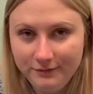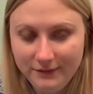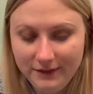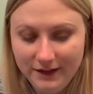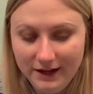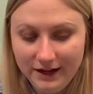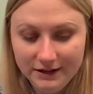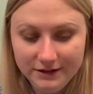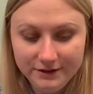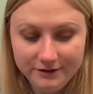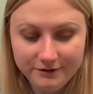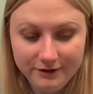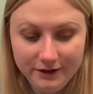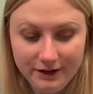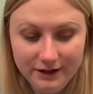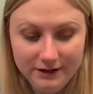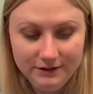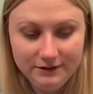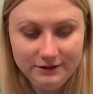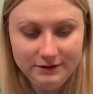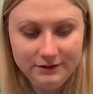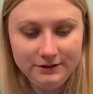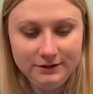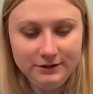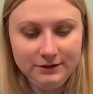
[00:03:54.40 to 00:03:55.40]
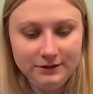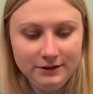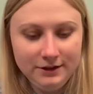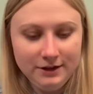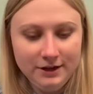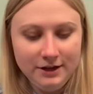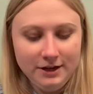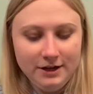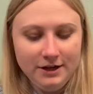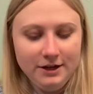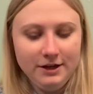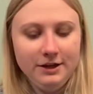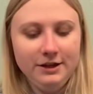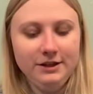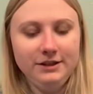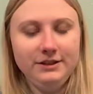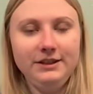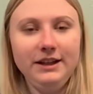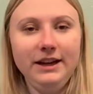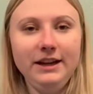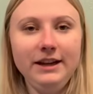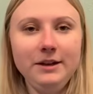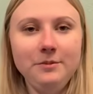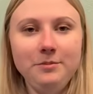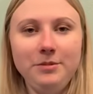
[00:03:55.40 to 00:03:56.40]
that's fun.
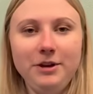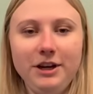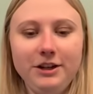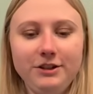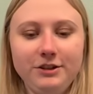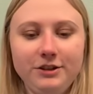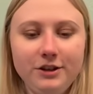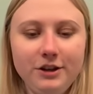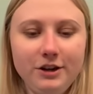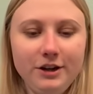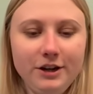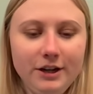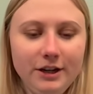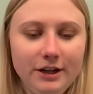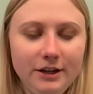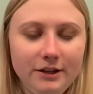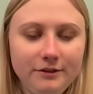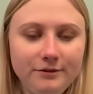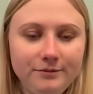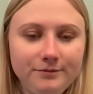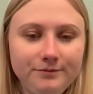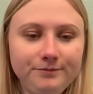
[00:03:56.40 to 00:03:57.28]
Second boxcar.